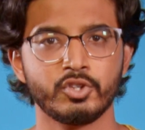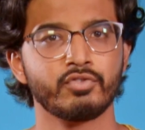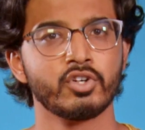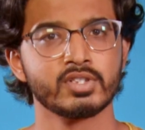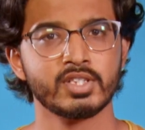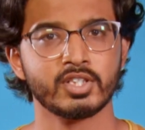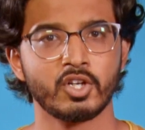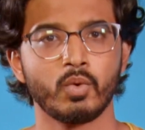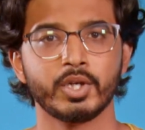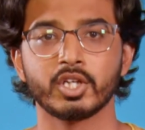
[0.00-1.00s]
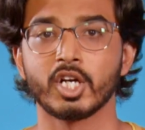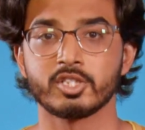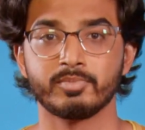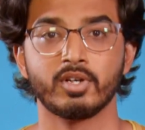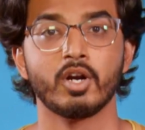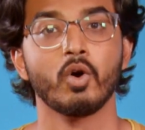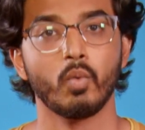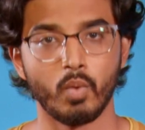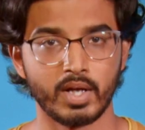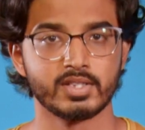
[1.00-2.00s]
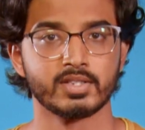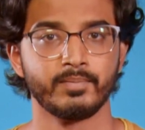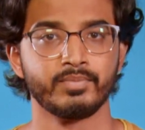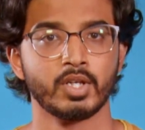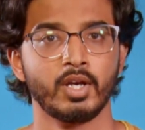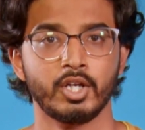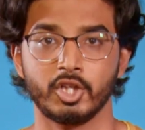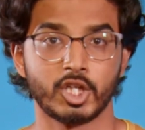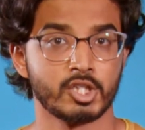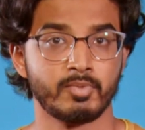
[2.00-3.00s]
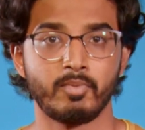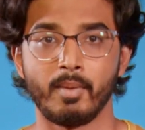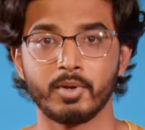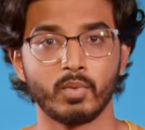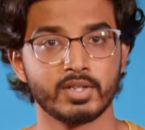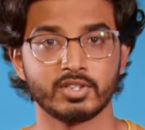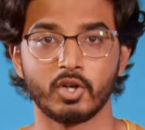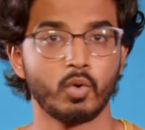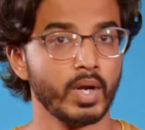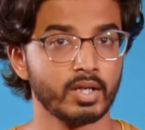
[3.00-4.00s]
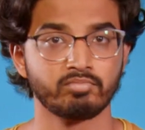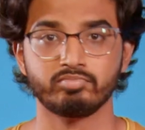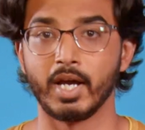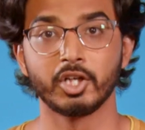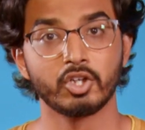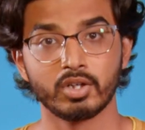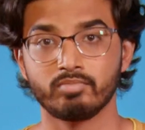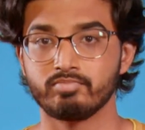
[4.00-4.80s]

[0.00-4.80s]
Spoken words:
you first need to know what your customer wants. Your customer probably wants a quick and good